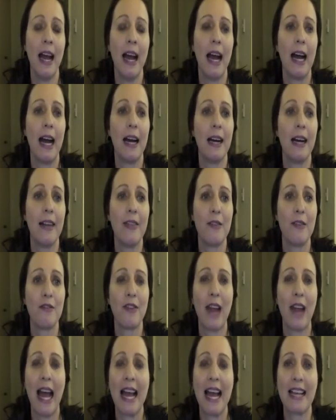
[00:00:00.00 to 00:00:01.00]
and the
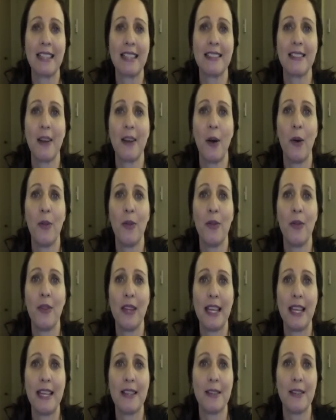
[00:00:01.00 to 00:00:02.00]
flags on
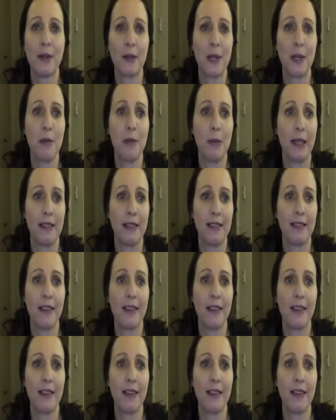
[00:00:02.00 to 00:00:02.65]
the document.